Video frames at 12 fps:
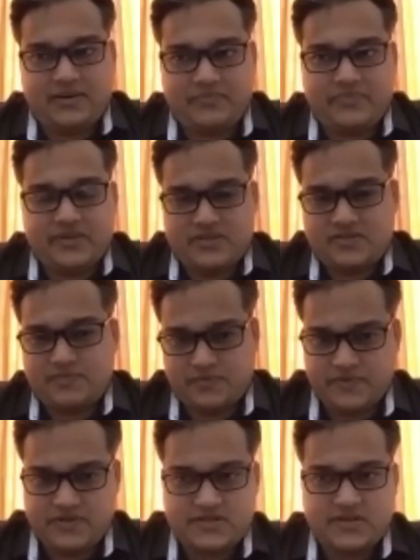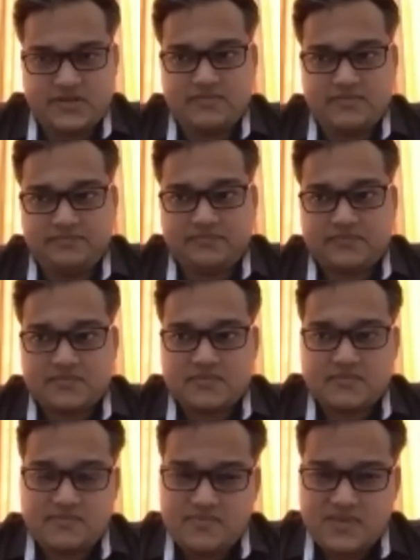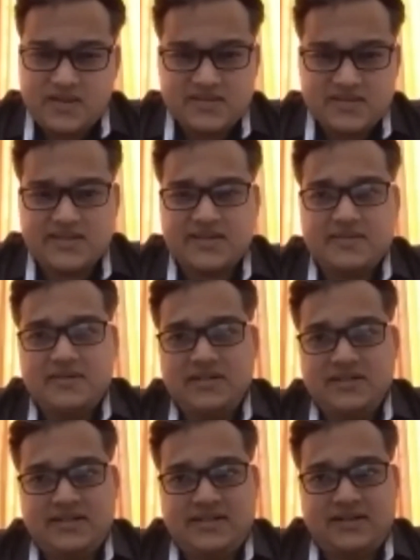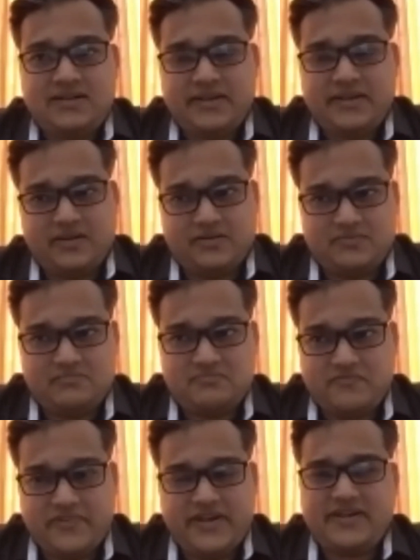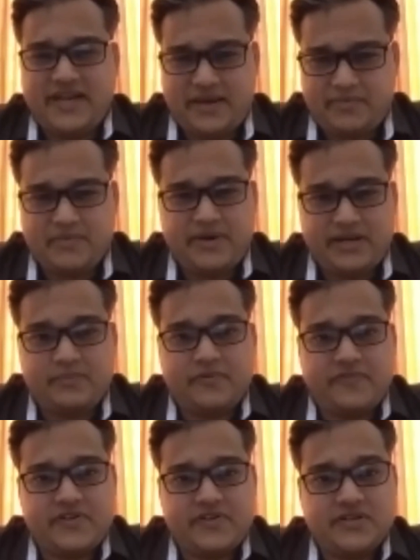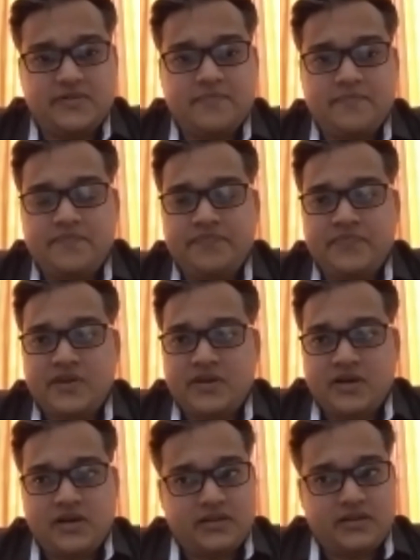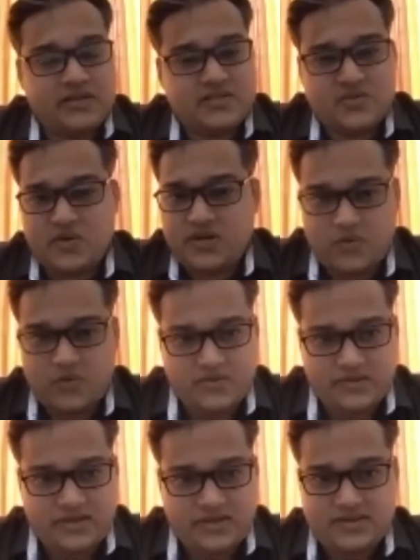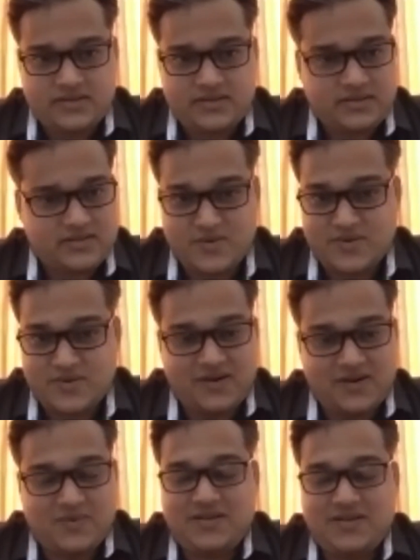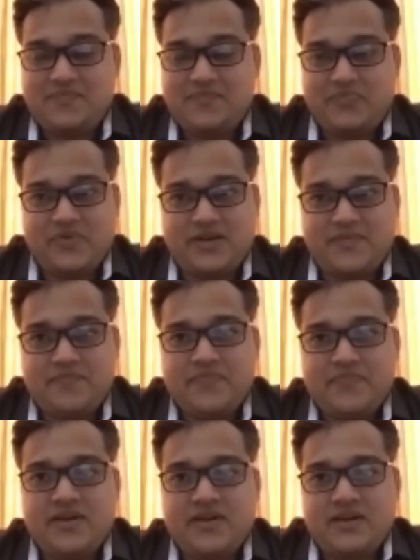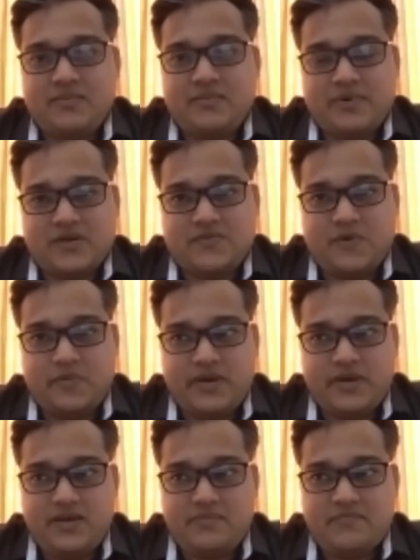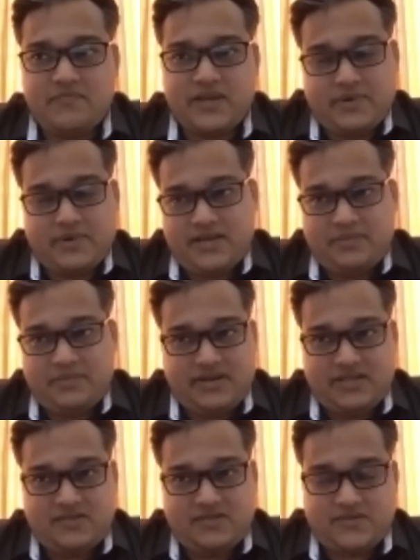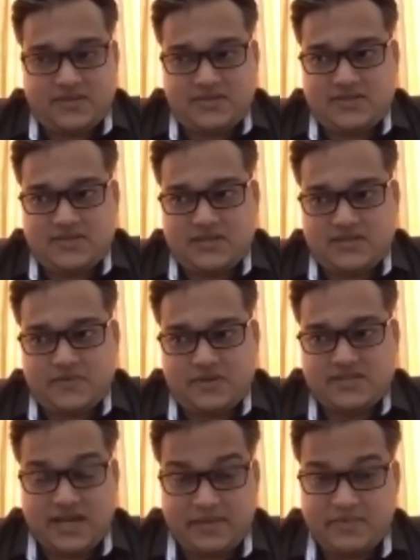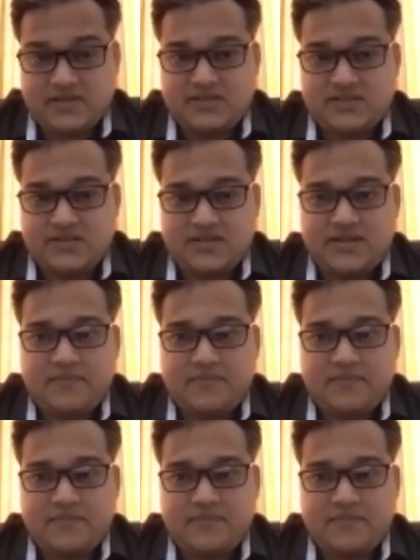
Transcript: this profession is a very time demanding profession. There is no doubt on that. There is no doubt. Okay, because for me, I mean, as far as I'm concerned,